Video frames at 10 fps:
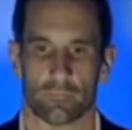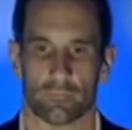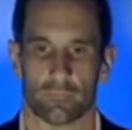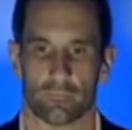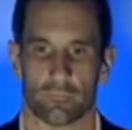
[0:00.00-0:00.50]

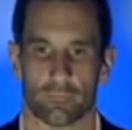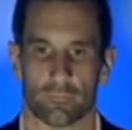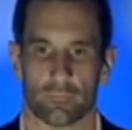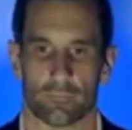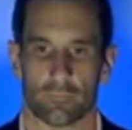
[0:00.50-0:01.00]

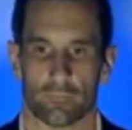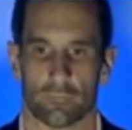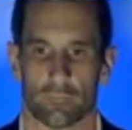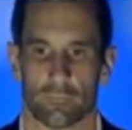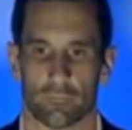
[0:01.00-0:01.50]

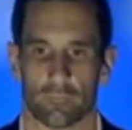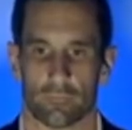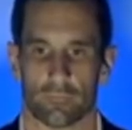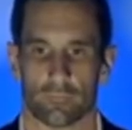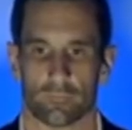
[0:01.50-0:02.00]

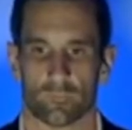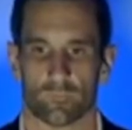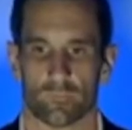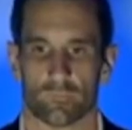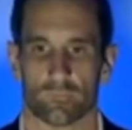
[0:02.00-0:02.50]

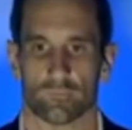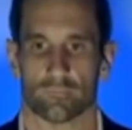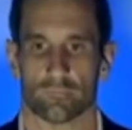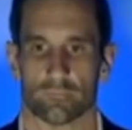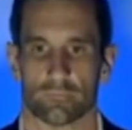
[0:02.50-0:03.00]

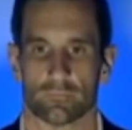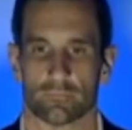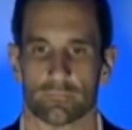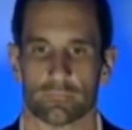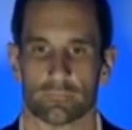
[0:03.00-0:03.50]

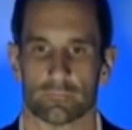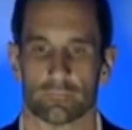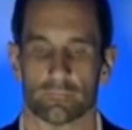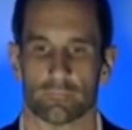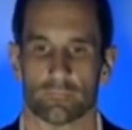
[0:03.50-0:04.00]

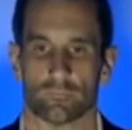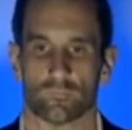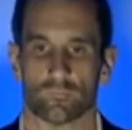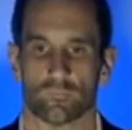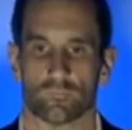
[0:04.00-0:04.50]

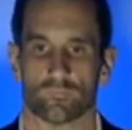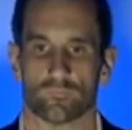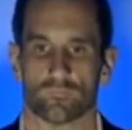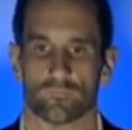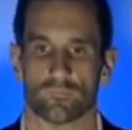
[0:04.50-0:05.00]

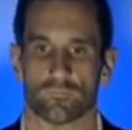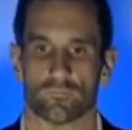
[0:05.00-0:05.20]
No words are spoken by the person on screen.